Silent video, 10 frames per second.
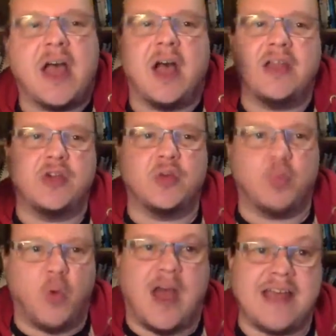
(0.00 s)
you could
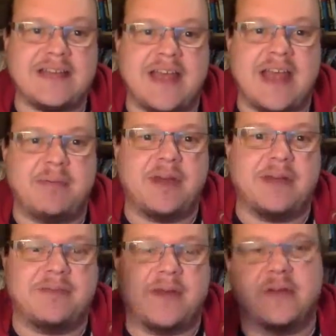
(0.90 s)
wiretap a
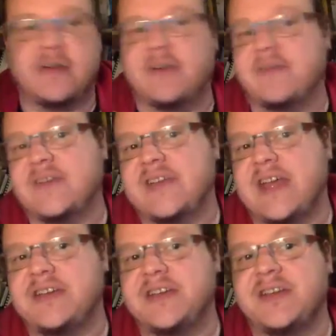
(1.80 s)
phone
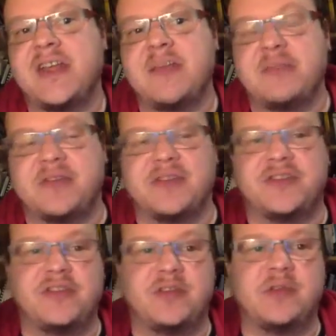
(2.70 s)
conversation because you
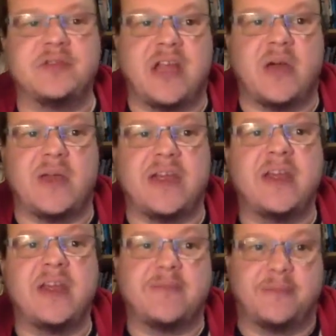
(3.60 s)
knew it was going
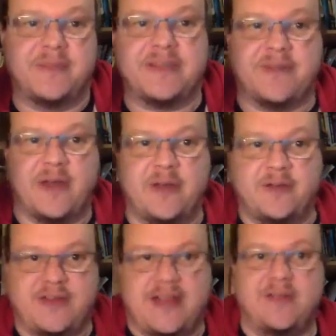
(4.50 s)
from this phone
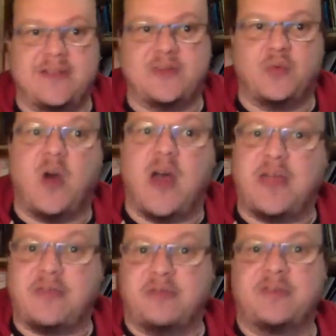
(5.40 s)
down this wire
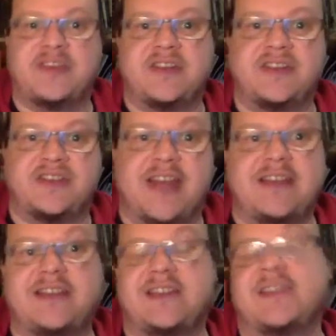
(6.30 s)
through this
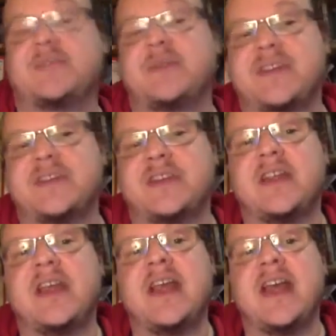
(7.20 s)
exchange to this person.
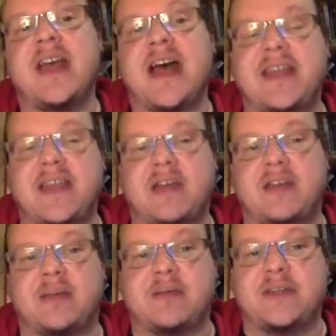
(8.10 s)
And now
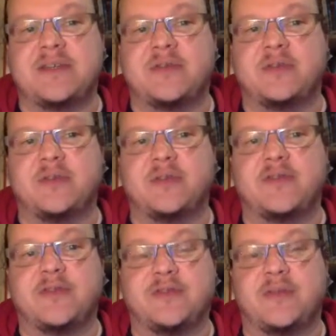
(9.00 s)
companies have all moved
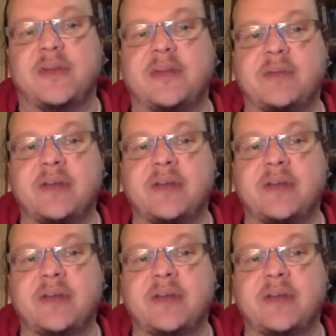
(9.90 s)
to VoIP.